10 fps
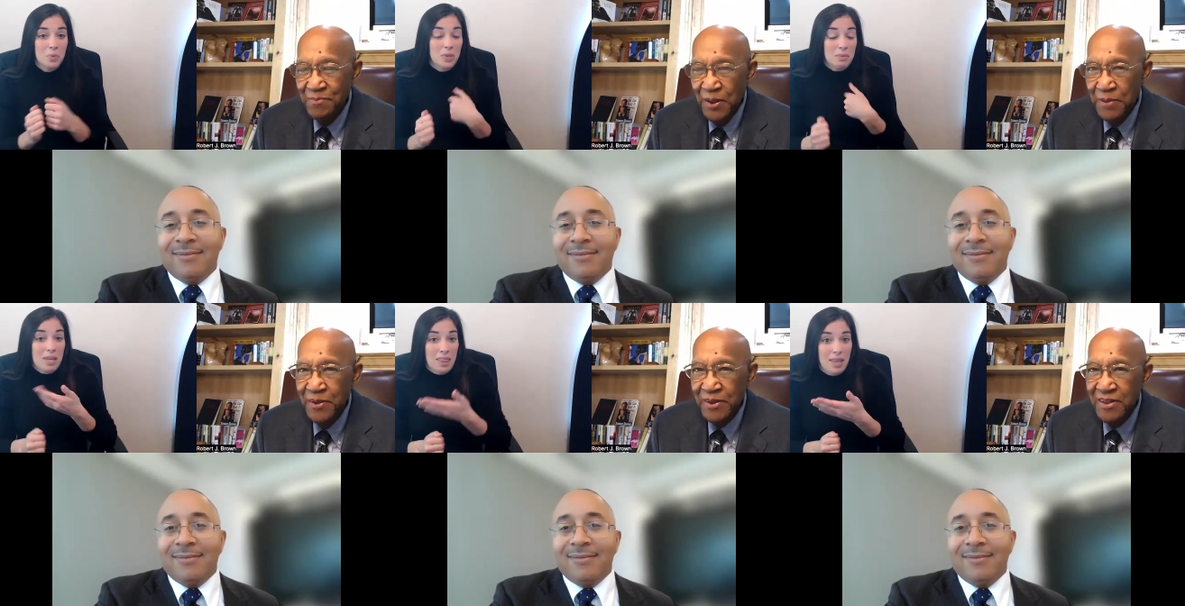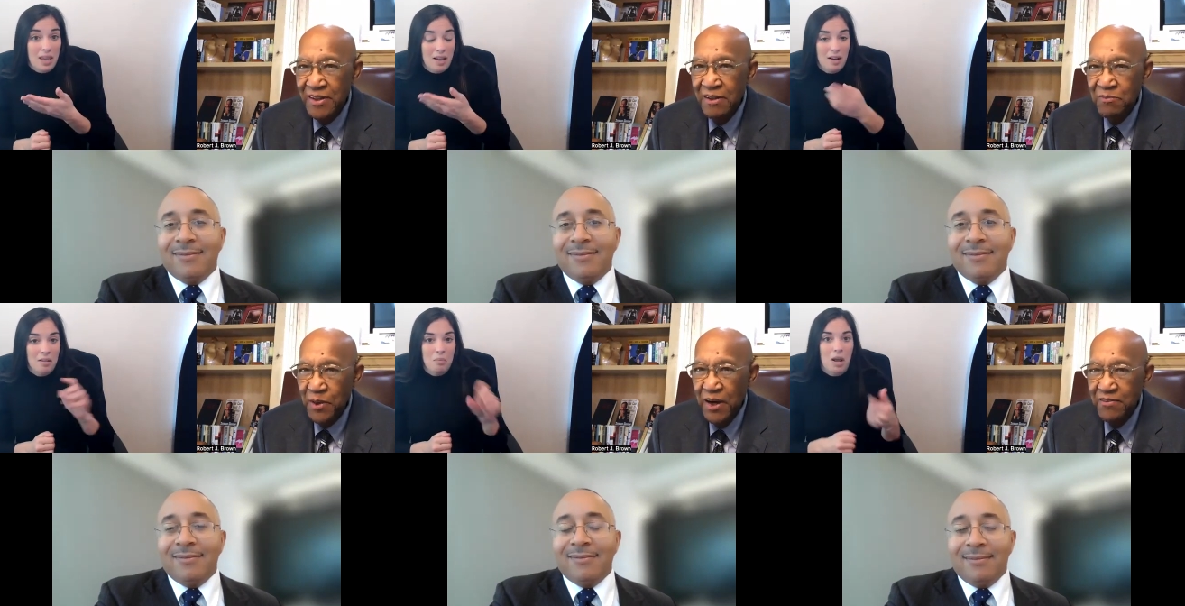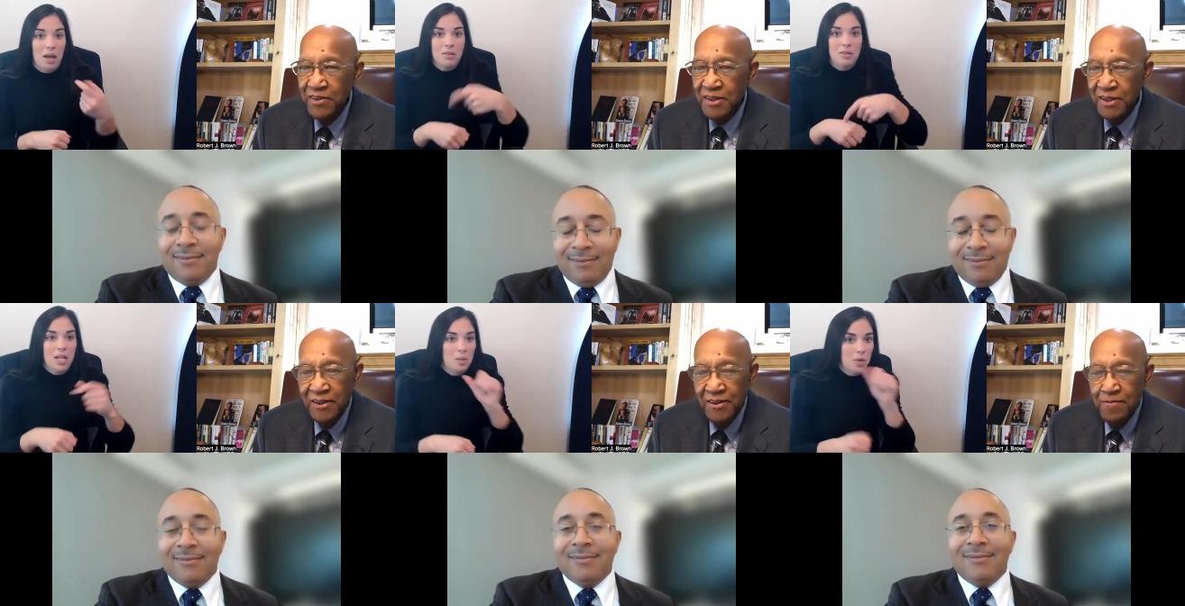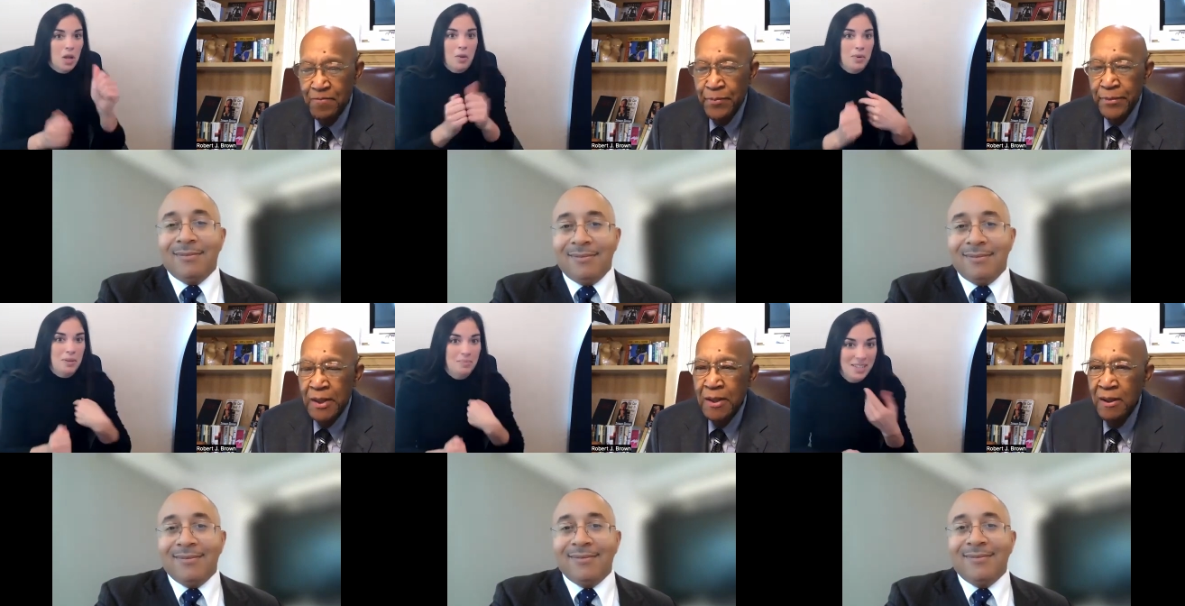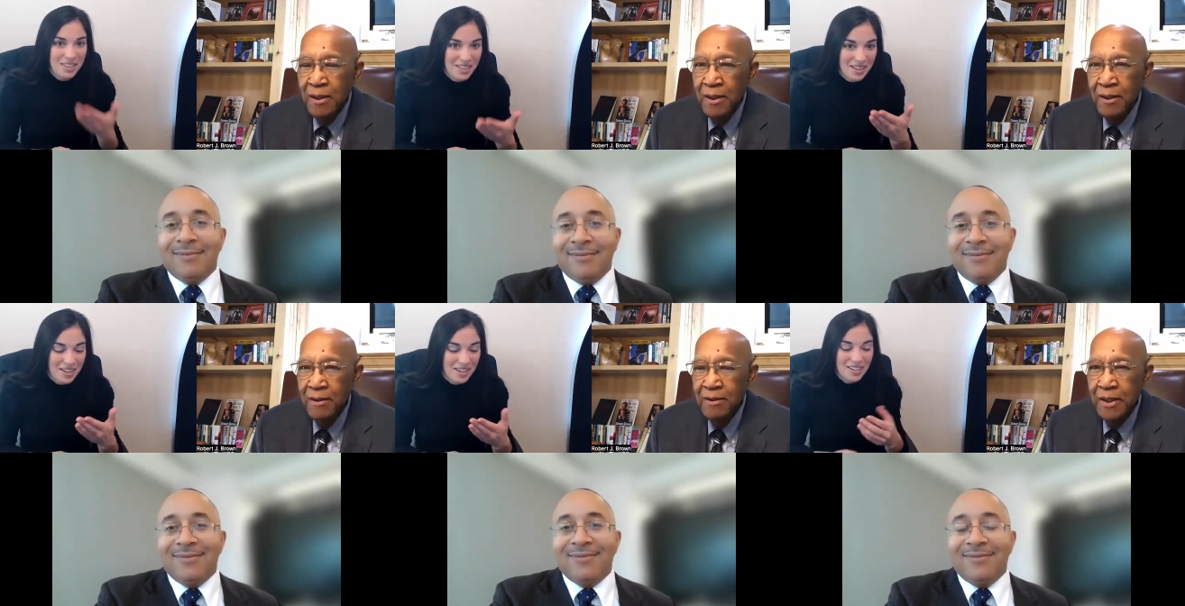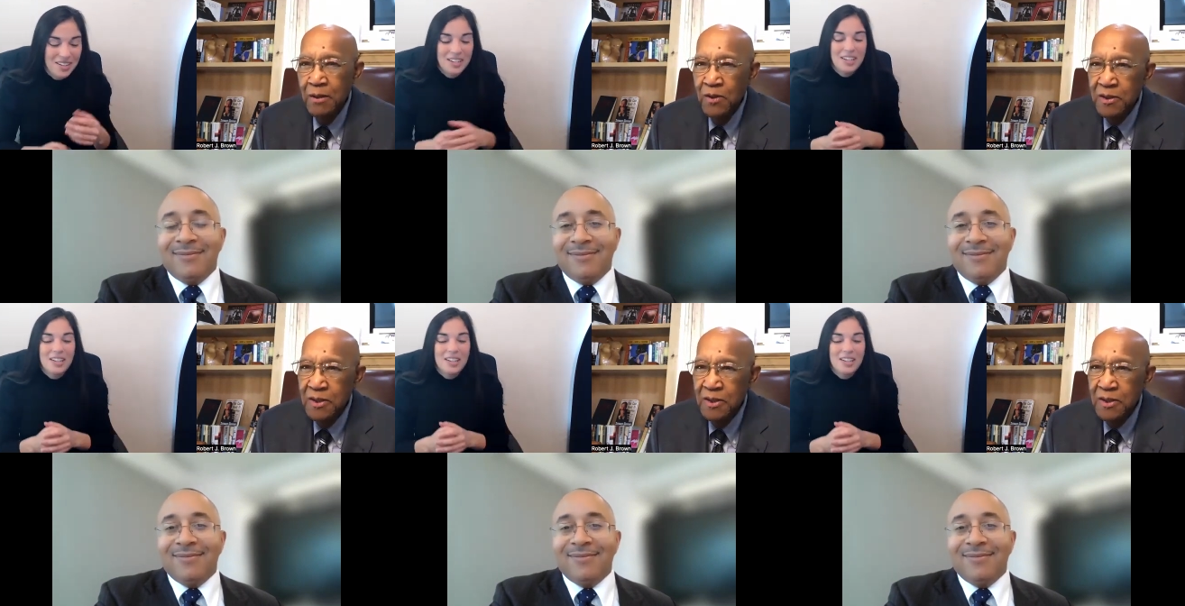Speaker 1: publicly and privately. Uh, he would